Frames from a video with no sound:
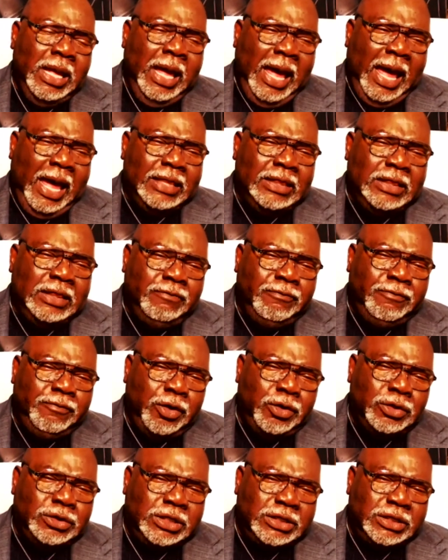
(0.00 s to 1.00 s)
and the
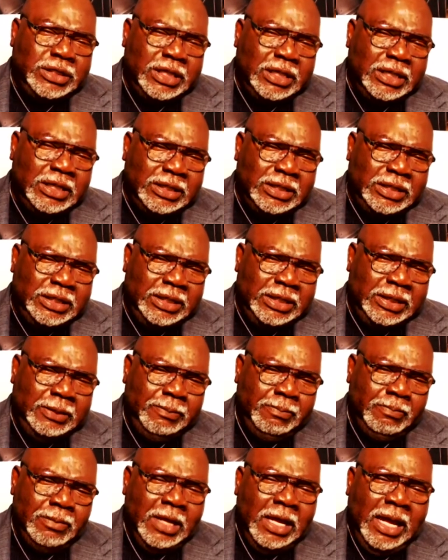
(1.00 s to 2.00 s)
versatility
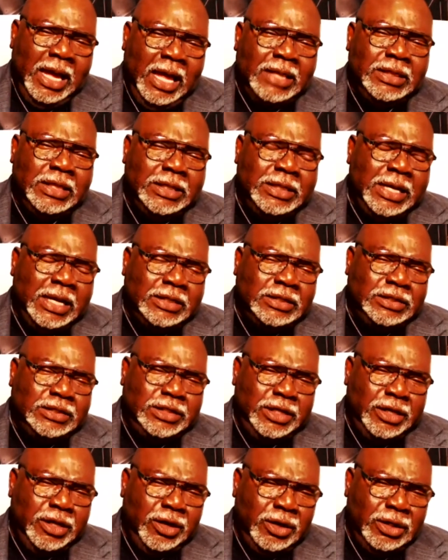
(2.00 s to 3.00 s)
and the
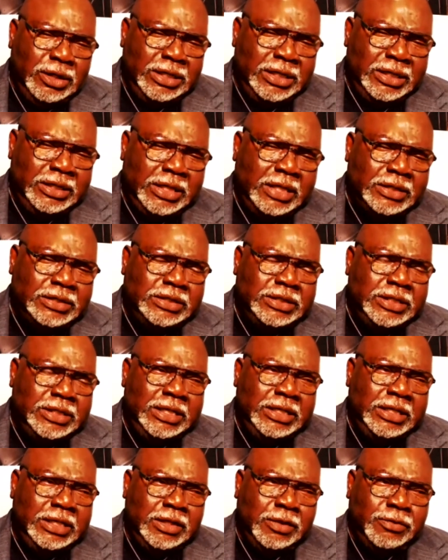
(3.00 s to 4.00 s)
dexterity that's
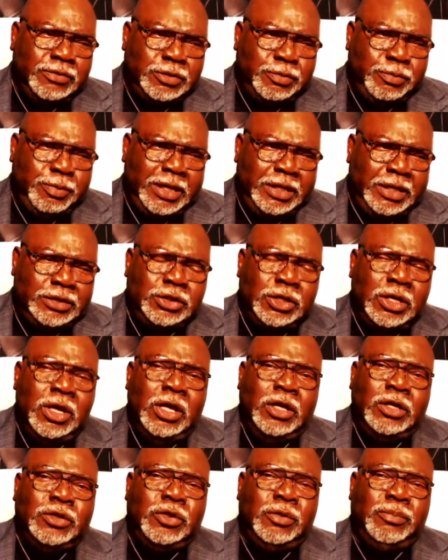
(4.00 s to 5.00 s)
needed of speech
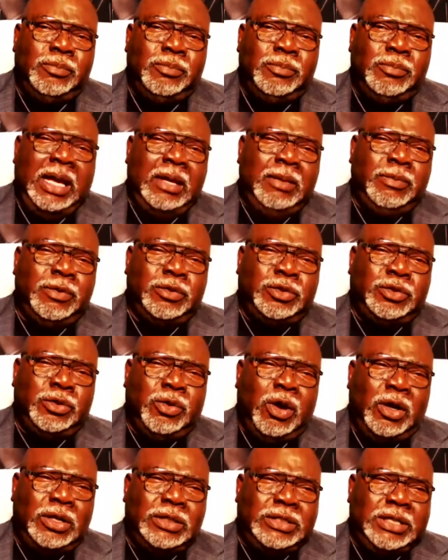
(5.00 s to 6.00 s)
to be able to
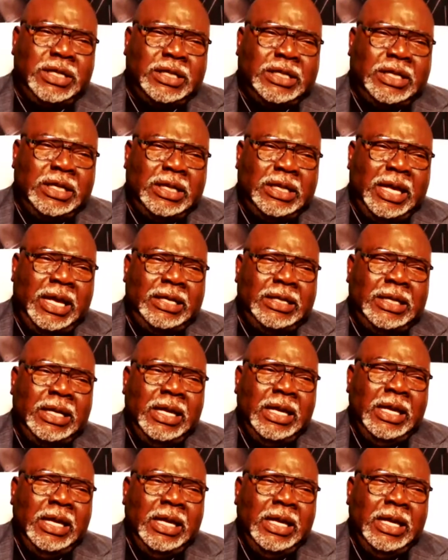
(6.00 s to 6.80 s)
articulate